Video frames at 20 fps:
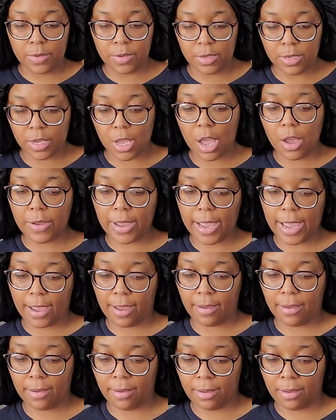Yeah. Okay.
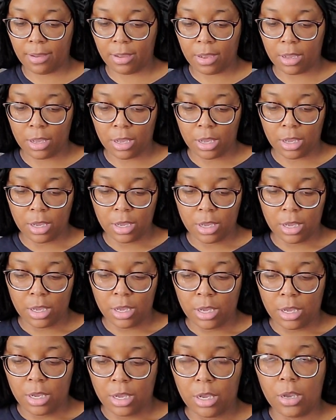
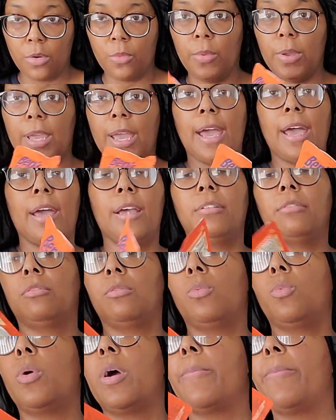We got
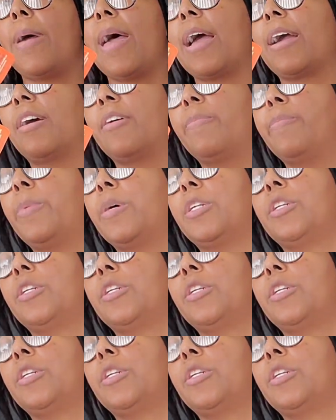one pack of